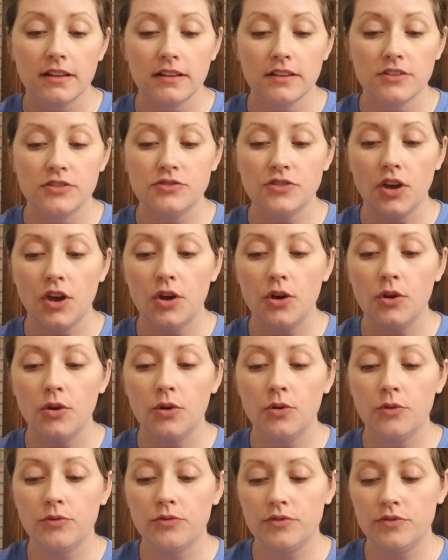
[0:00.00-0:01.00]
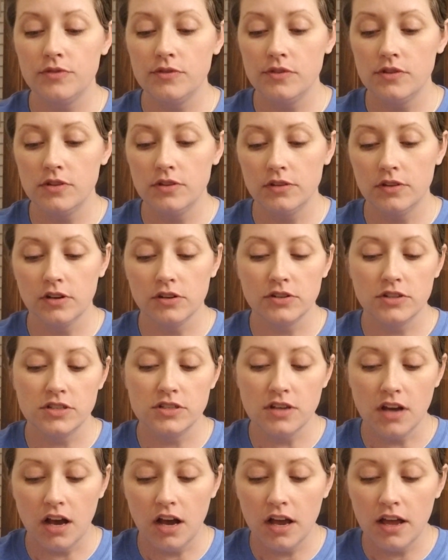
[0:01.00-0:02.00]
So there's
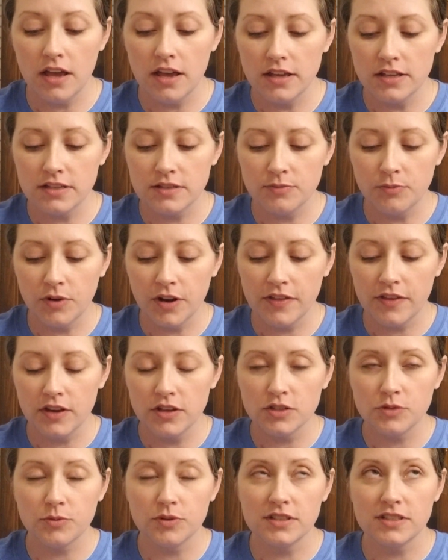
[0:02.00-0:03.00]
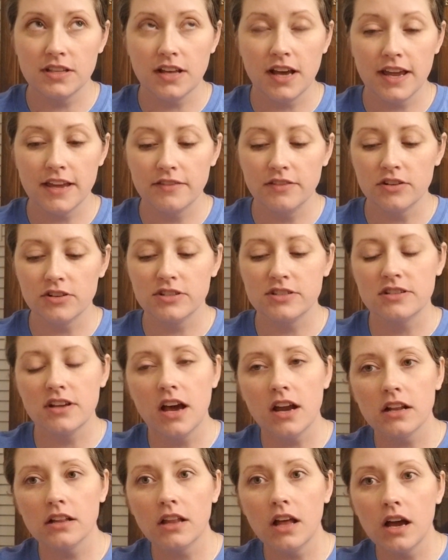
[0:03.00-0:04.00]
not, it's one of those with like, there's
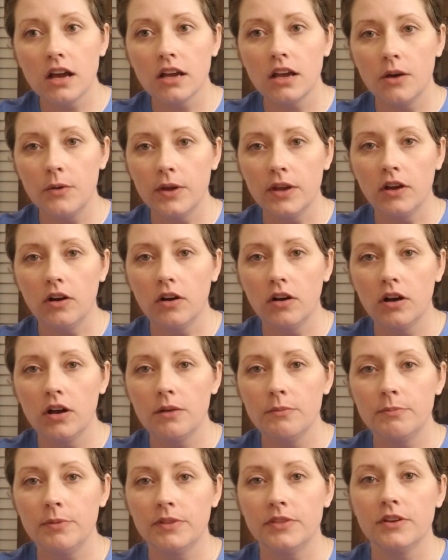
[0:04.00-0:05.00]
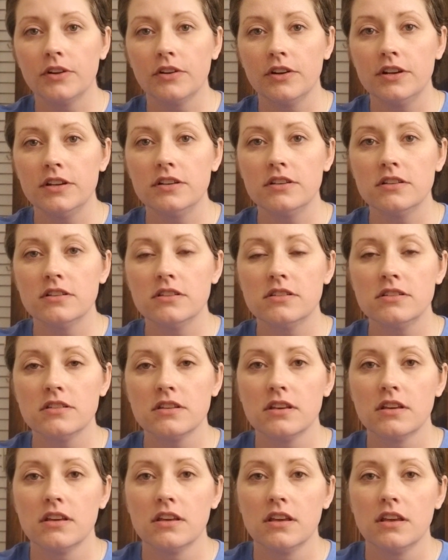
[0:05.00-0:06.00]
not a lot going on, but there is,
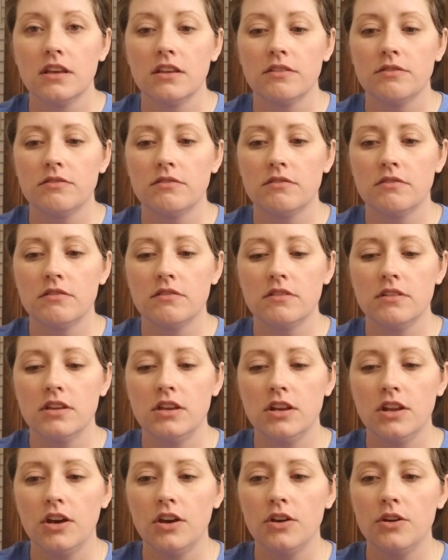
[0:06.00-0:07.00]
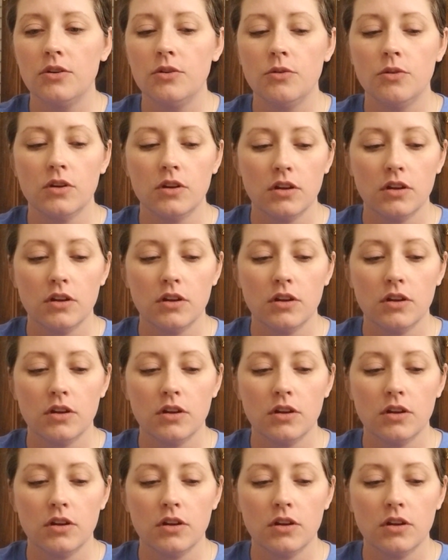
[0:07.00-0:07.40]
you know,